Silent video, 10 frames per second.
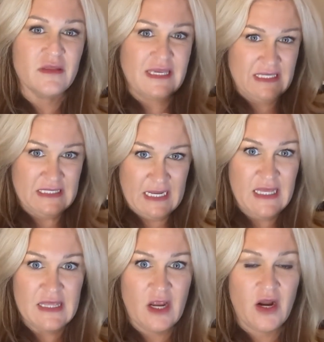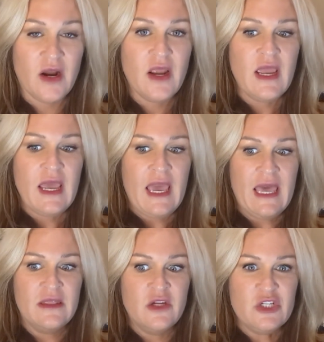They stay there,
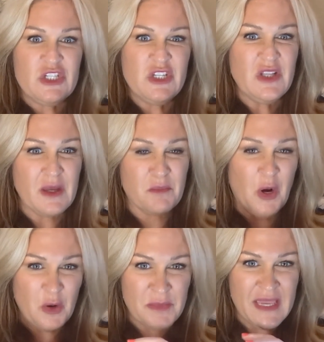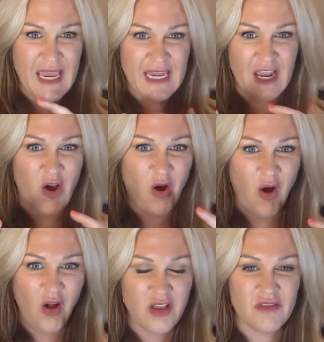and they're still like permeating
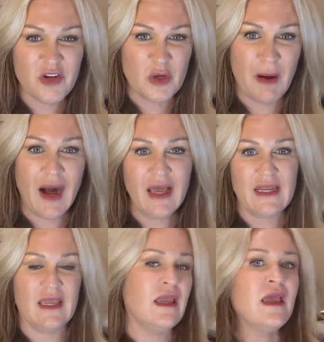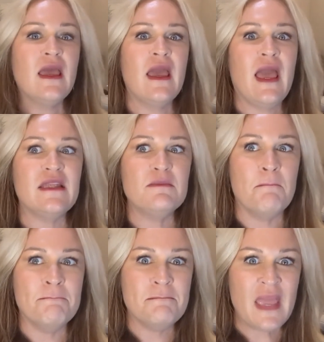all of your body
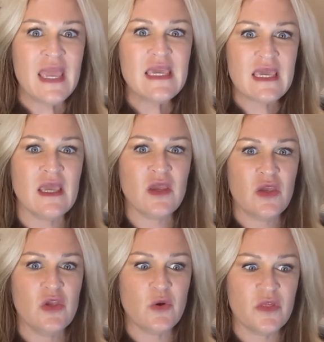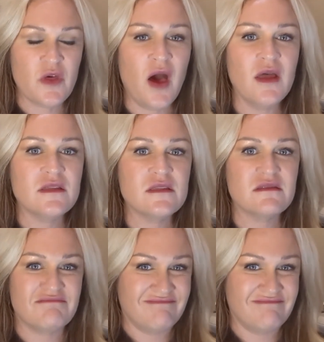and making your thoughts